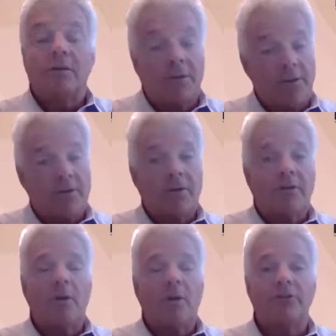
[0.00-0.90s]
Another
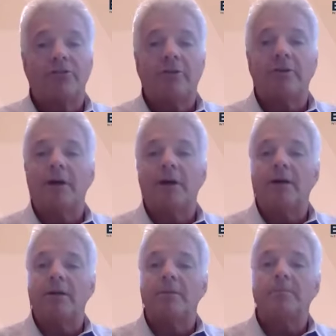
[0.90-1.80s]
good question.
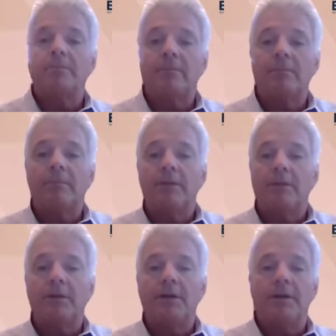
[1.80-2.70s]

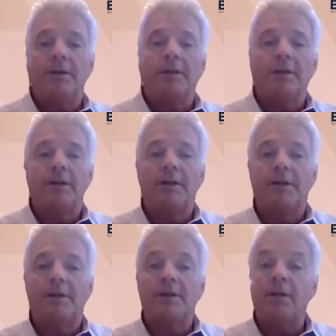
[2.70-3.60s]

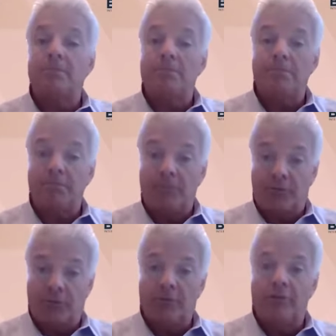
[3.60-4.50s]
In
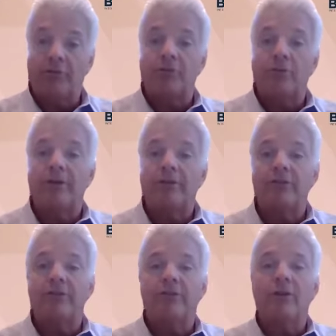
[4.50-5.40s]
certain
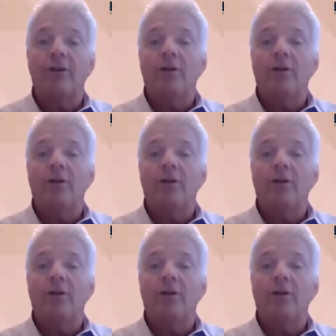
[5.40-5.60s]
situations,